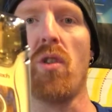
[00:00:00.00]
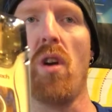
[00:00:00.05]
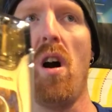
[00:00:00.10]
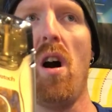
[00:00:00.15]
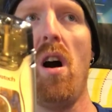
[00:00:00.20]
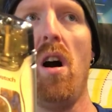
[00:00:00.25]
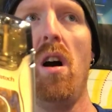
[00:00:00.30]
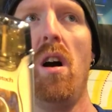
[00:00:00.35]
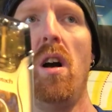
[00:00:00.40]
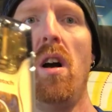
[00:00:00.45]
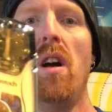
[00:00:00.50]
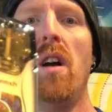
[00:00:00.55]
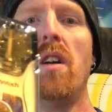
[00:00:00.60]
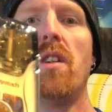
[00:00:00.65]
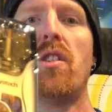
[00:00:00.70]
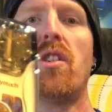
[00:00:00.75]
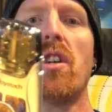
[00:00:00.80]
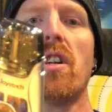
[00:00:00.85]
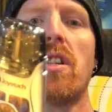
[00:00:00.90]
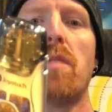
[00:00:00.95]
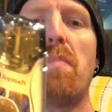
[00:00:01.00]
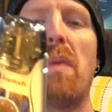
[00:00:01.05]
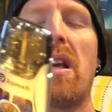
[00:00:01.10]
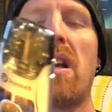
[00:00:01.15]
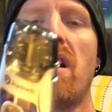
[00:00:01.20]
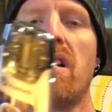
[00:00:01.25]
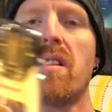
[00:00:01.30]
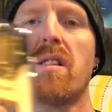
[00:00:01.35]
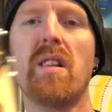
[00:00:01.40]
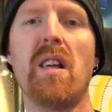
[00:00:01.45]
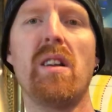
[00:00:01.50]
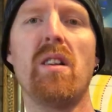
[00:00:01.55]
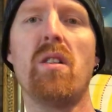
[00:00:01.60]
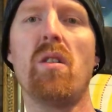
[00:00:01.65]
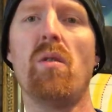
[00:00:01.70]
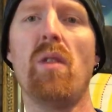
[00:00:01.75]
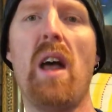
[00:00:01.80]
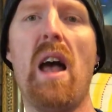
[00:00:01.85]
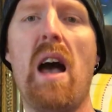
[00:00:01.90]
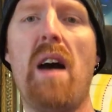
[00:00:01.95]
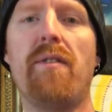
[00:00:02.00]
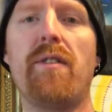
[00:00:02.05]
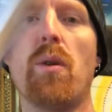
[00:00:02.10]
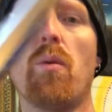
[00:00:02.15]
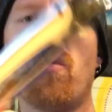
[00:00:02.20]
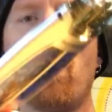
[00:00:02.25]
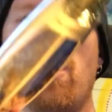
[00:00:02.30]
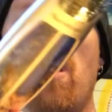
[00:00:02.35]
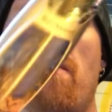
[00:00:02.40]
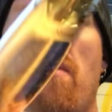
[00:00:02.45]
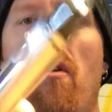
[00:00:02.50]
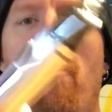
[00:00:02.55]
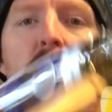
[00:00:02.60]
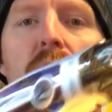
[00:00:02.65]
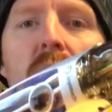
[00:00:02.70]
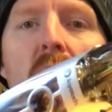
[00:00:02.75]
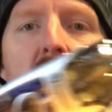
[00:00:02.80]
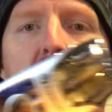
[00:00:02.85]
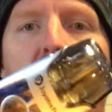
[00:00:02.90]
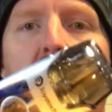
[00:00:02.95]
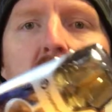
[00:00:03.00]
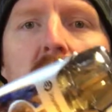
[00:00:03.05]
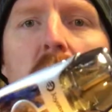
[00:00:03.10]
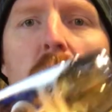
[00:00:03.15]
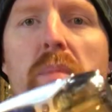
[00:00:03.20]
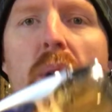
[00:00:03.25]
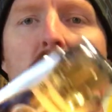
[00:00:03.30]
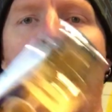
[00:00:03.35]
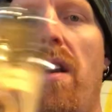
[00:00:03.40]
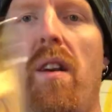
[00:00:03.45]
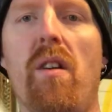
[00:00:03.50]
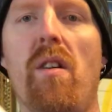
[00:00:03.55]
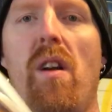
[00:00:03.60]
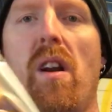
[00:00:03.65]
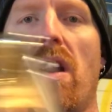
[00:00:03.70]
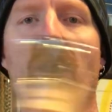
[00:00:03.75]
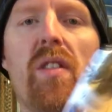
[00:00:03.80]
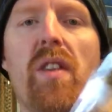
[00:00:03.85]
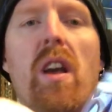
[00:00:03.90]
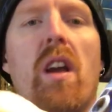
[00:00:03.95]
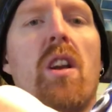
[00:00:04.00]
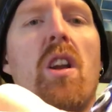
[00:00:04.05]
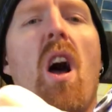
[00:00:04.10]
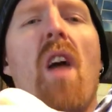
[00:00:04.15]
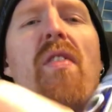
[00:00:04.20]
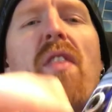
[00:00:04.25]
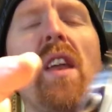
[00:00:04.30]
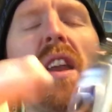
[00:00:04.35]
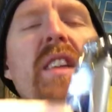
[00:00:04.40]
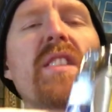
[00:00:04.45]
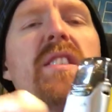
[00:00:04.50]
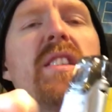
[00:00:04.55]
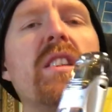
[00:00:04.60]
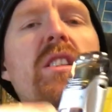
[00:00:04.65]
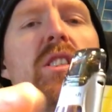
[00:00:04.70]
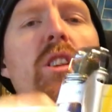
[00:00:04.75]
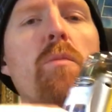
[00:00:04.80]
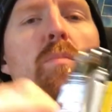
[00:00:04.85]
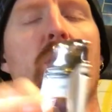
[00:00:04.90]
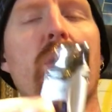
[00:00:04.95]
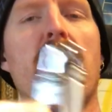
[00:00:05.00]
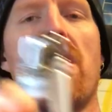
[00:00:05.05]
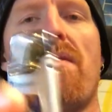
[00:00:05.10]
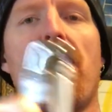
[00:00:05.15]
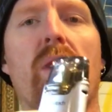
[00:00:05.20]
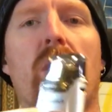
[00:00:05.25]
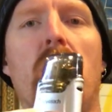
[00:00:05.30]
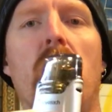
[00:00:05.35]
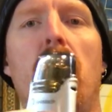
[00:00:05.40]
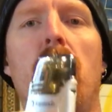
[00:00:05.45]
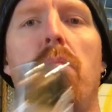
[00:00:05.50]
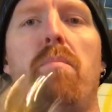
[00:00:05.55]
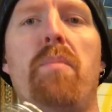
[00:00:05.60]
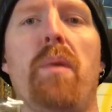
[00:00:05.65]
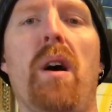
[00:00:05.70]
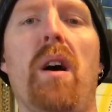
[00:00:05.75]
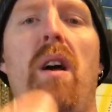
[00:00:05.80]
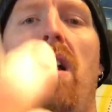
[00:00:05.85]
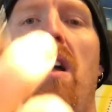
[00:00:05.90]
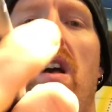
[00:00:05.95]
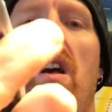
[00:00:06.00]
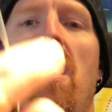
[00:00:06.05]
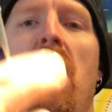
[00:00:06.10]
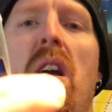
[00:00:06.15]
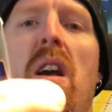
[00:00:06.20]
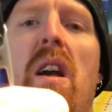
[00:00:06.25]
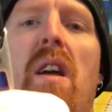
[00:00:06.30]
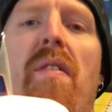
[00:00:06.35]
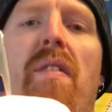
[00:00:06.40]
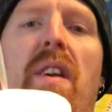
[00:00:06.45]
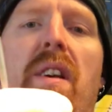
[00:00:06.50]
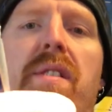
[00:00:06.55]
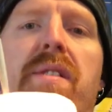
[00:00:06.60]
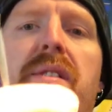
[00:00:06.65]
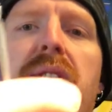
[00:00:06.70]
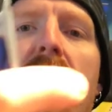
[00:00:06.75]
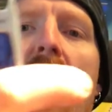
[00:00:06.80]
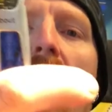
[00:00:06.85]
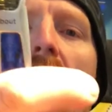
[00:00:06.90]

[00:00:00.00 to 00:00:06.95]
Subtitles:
draw, just because then you don't have to worry about finding the button or anything. Not that it's super difficult, but in this